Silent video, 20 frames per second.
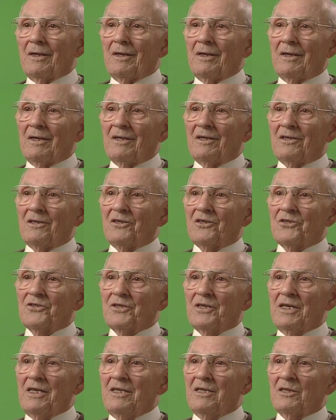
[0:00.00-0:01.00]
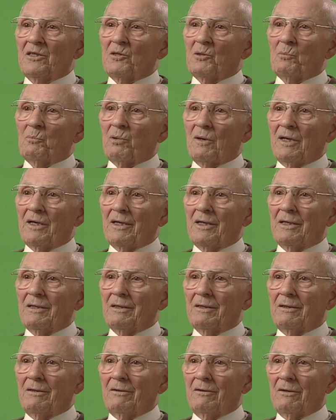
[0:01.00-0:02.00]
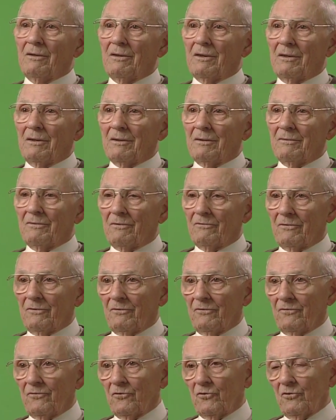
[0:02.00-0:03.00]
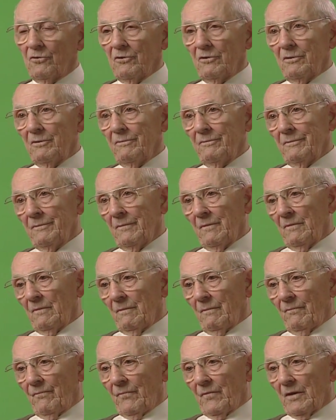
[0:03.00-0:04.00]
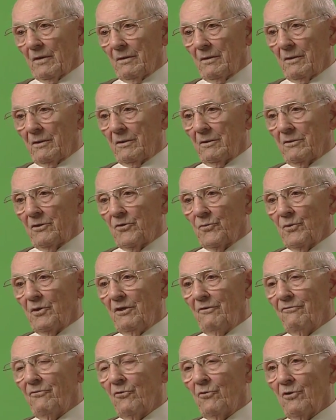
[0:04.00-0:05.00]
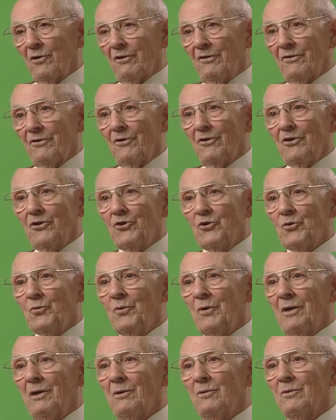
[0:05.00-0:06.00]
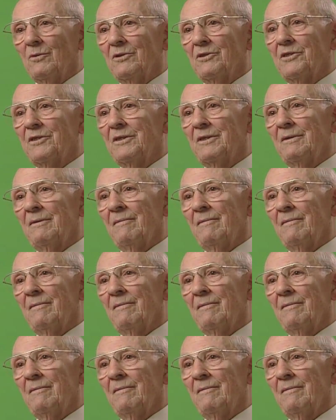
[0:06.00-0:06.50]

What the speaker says: I stayed at the plant for 24 to 32 hours.